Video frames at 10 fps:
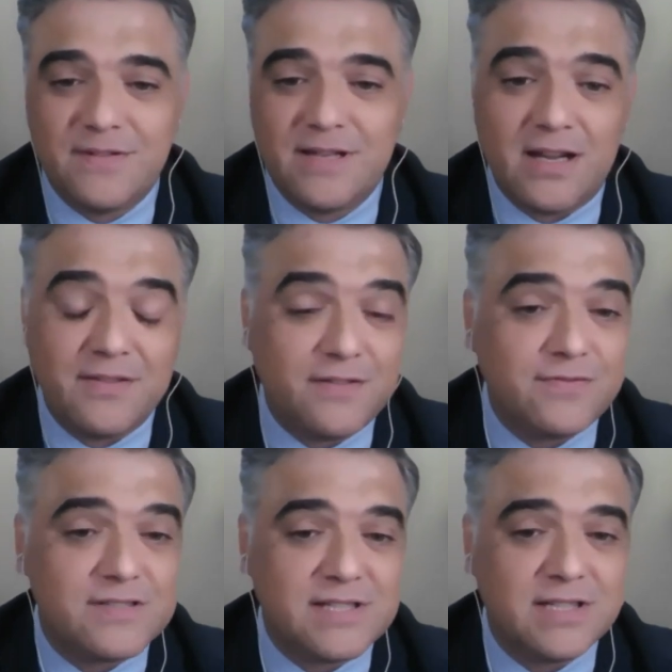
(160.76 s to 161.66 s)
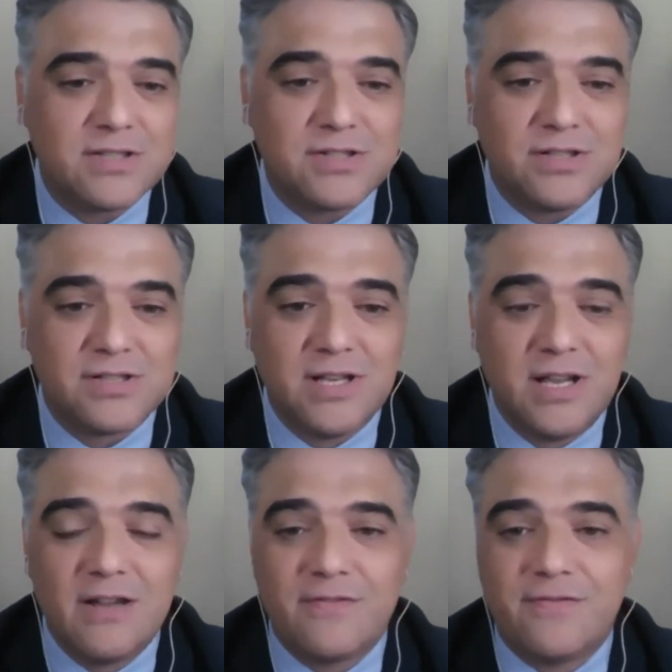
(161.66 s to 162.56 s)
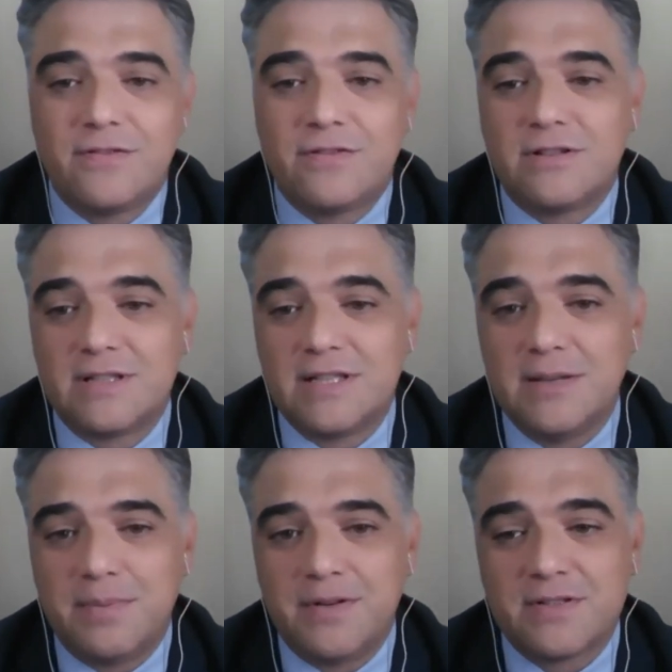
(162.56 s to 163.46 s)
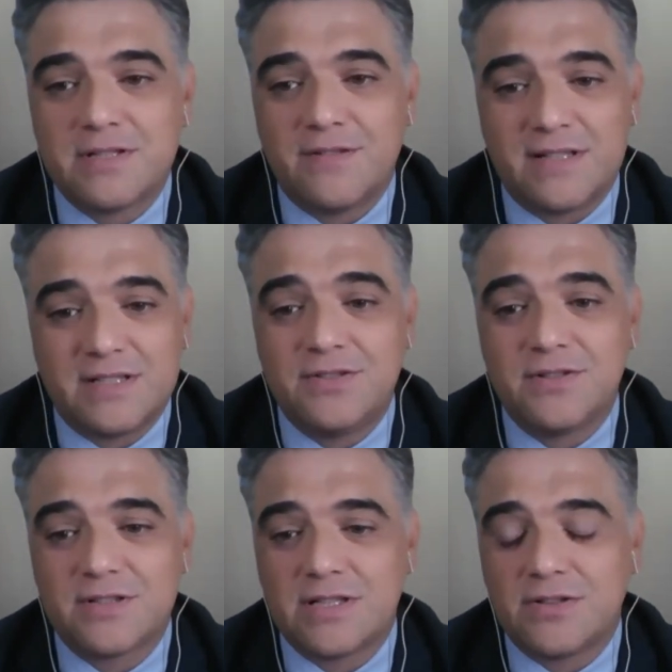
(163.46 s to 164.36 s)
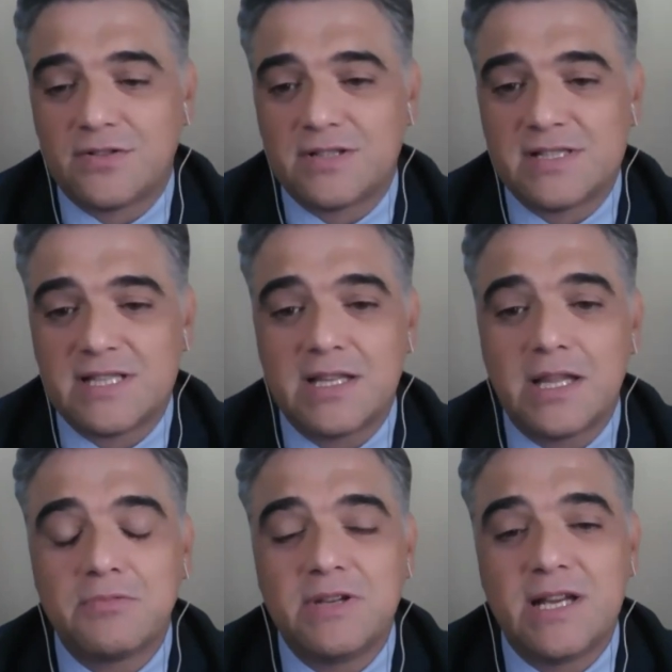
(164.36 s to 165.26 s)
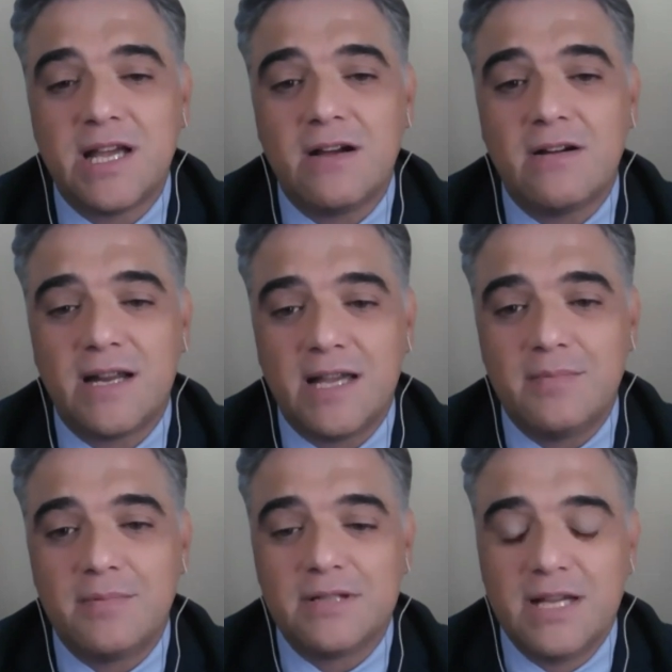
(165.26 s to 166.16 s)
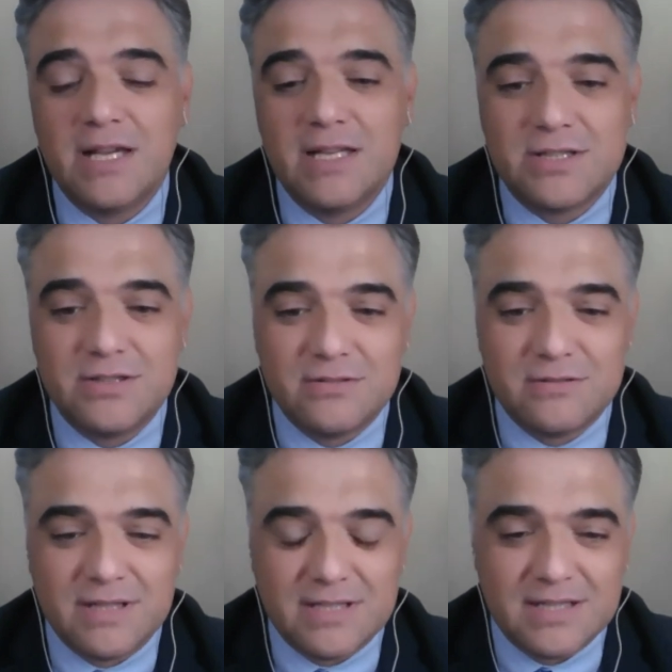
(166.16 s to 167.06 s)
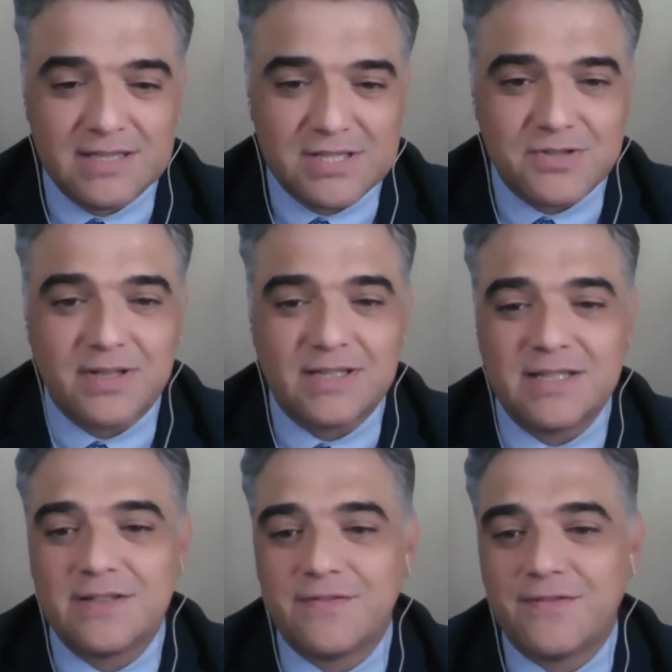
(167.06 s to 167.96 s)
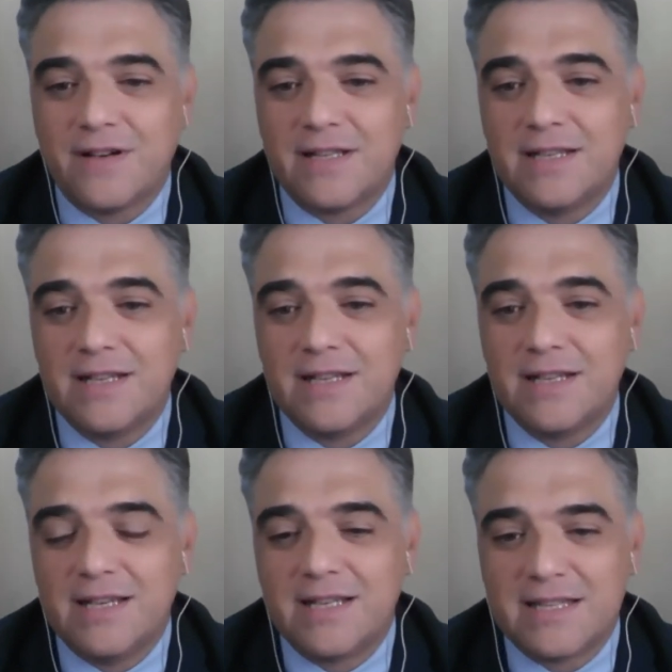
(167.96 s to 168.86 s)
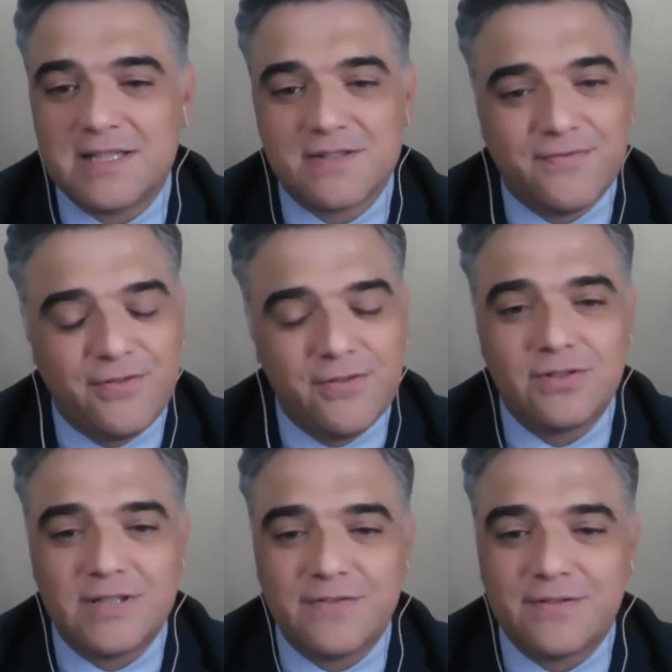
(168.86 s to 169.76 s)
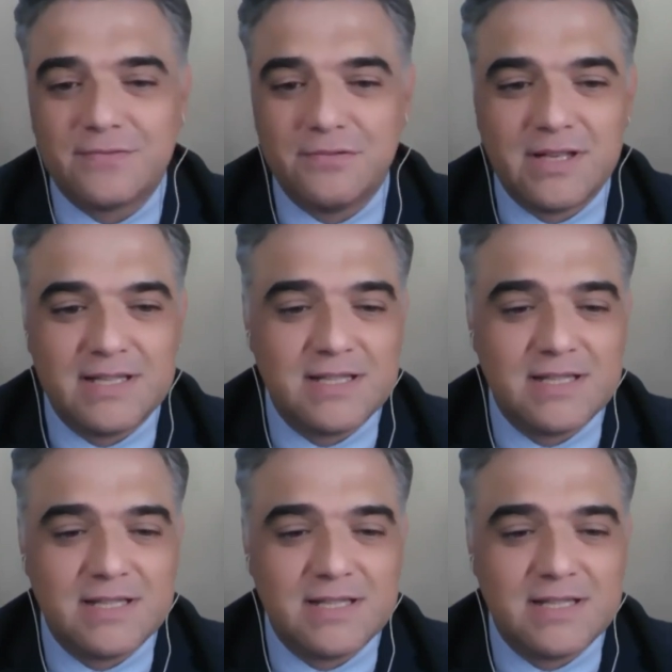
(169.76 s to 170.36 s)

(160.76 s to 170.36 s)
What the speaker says: are different signatures for the appearance of arteriosclerosis, and that we now are able to strictly define at least four different ways